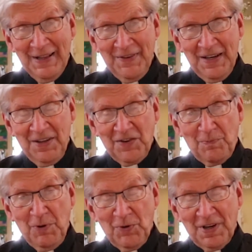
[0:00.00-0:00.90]
They
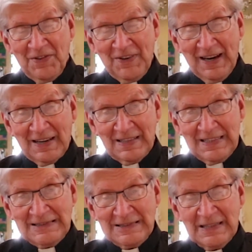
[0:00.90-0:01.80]
dispute
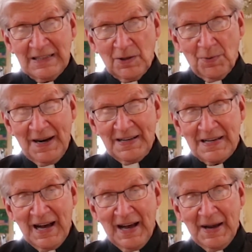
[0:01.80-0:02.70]
exactly the right
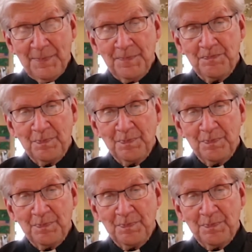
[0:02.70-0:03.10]
time.